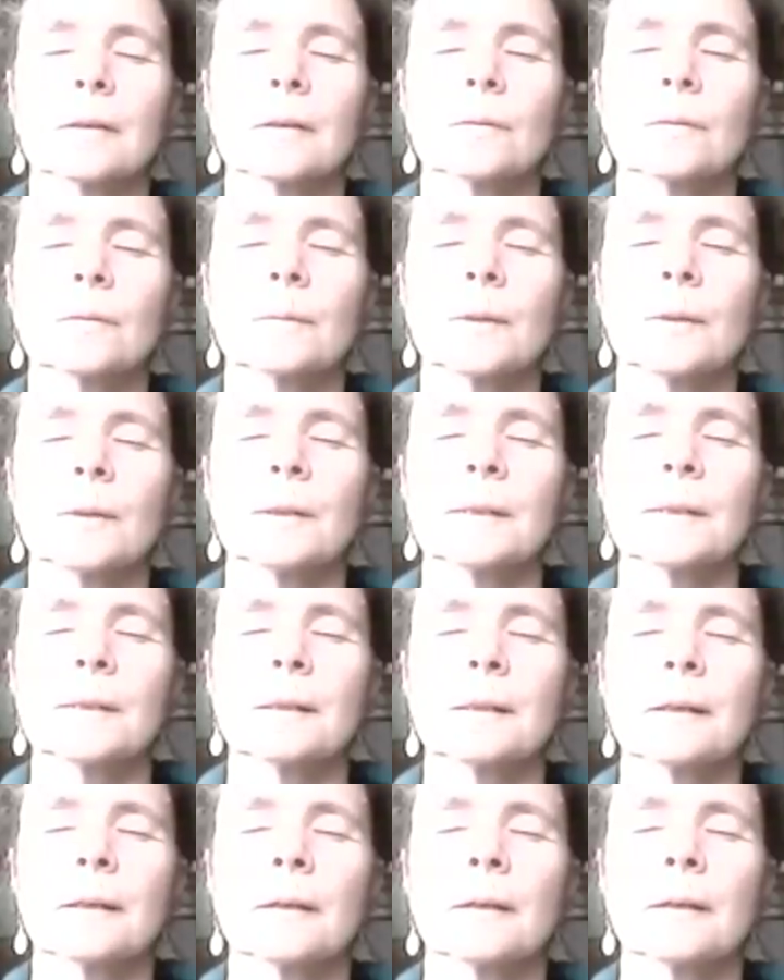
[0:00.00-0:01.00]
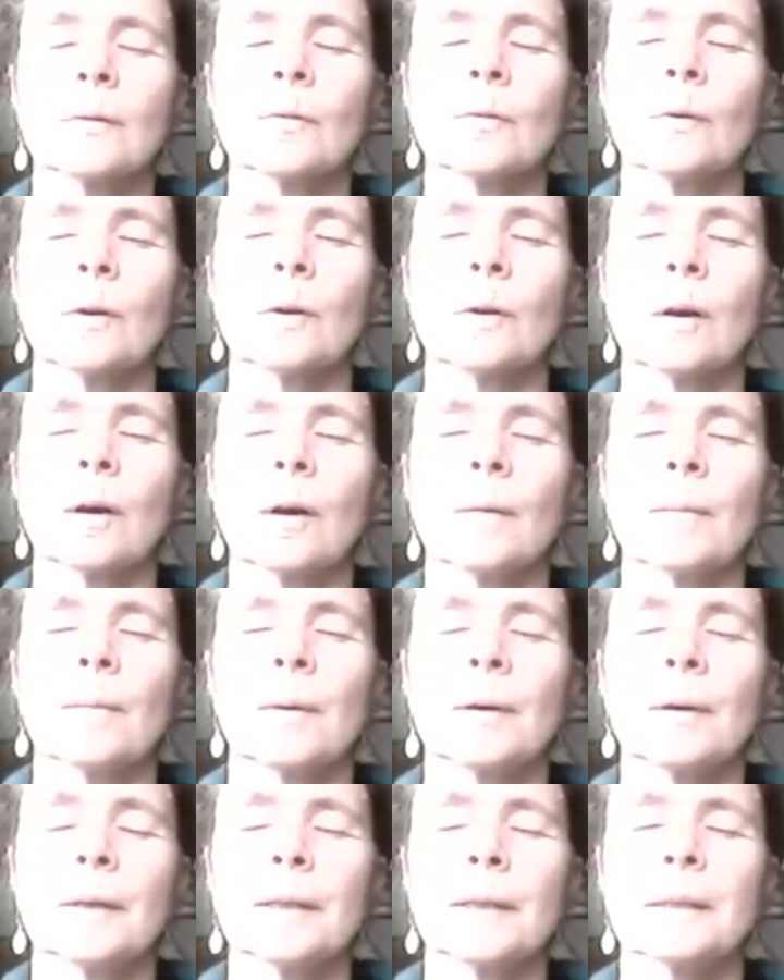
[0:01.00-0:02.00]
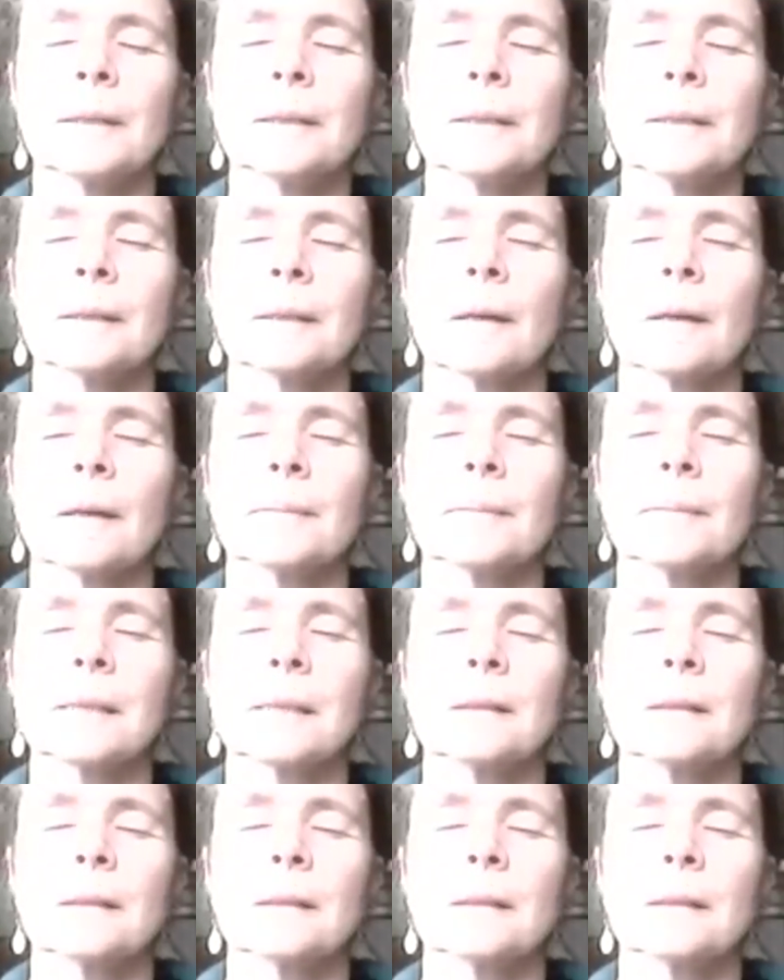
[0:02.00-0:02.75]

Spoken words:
it's almost like what our mind comes into